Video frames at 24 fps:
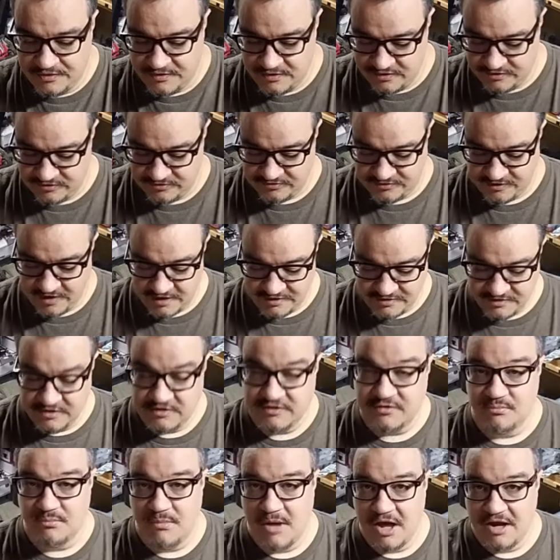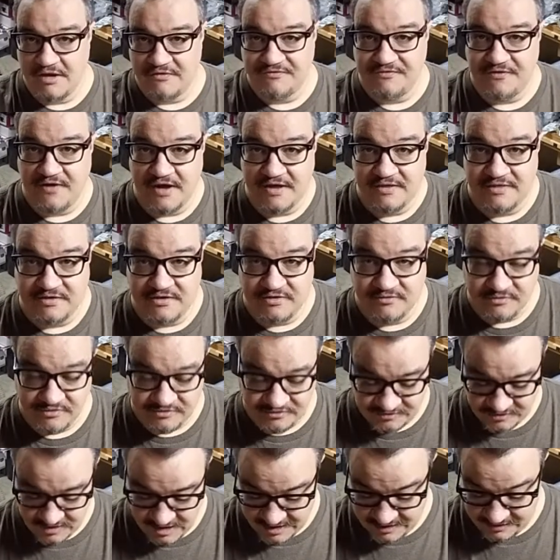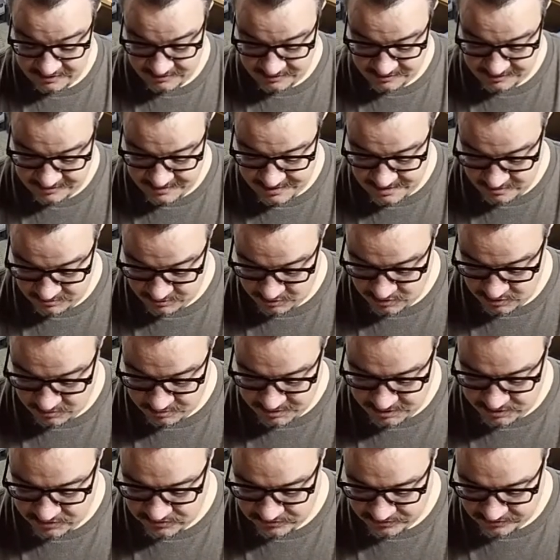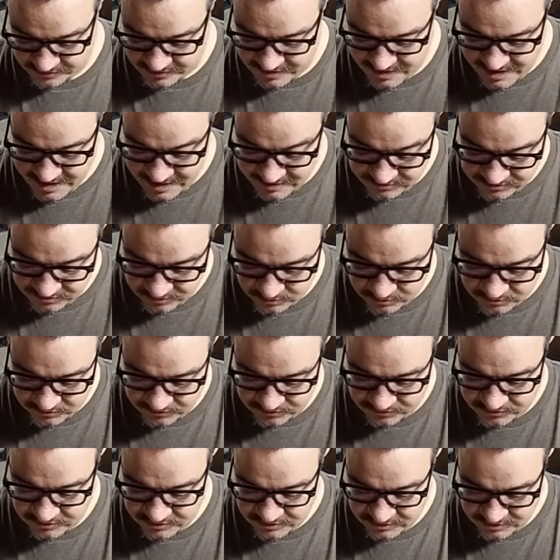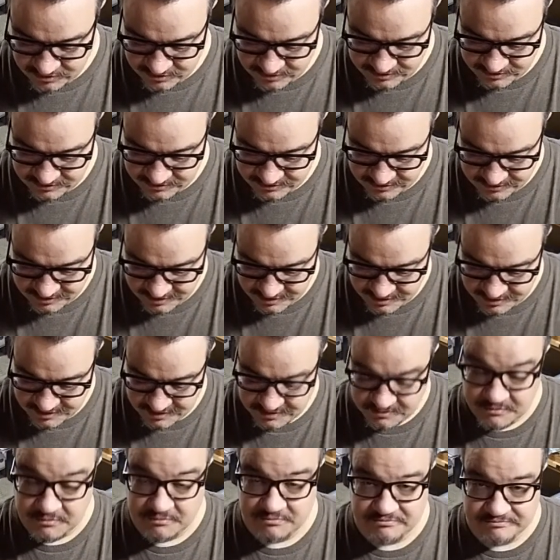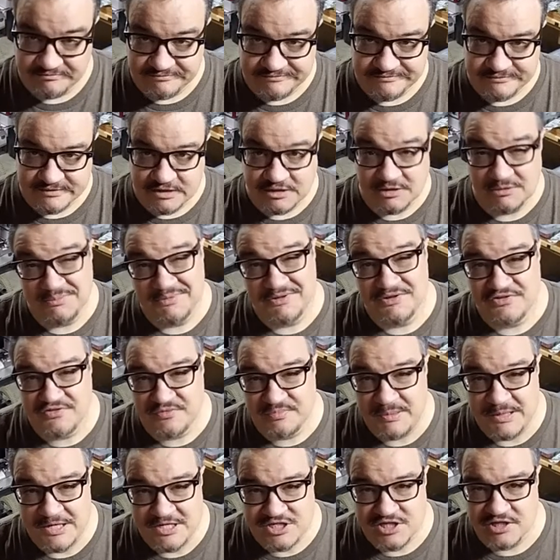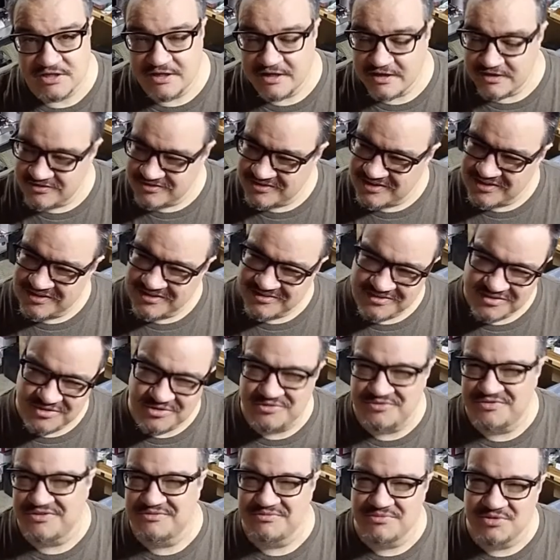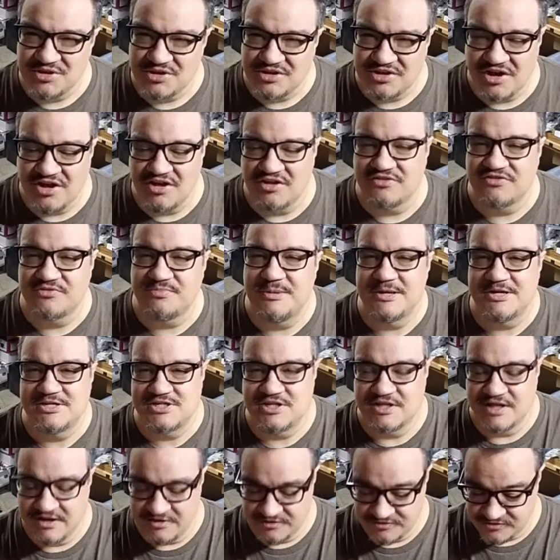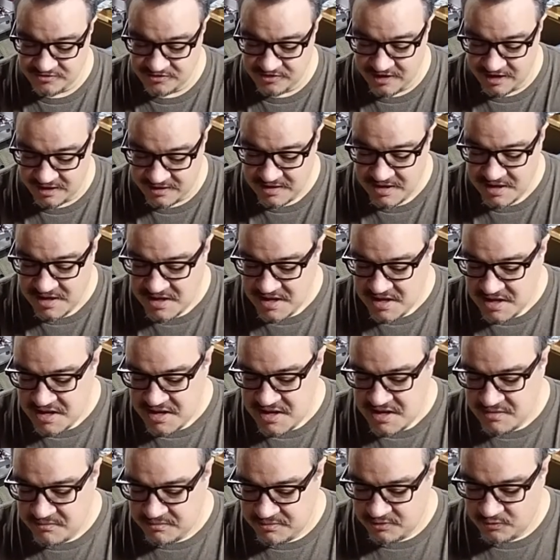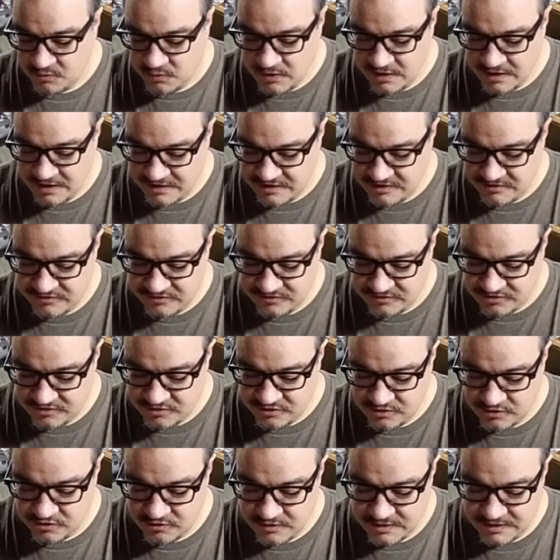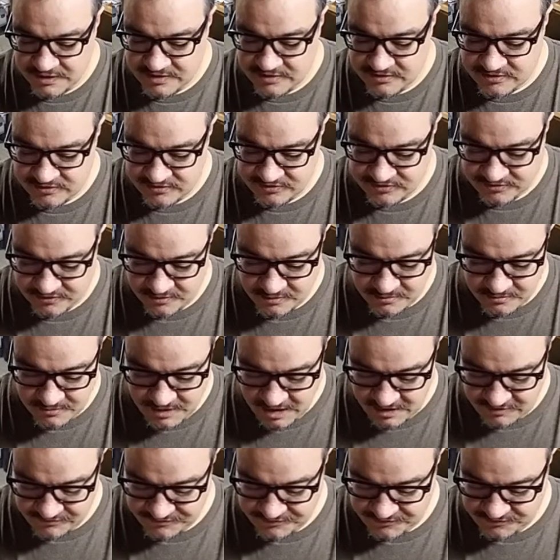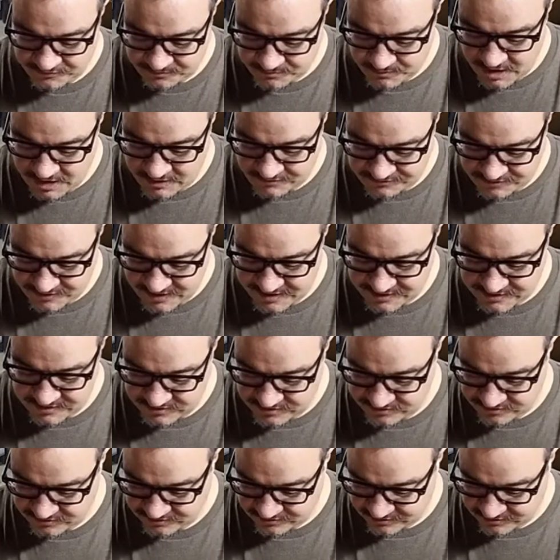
these, I need to modify these slightly. Now, I'm going to be using hand tools still. A um, little bit specialized. I don't know if you really call it specialized or not. But what I need to do is modif modify these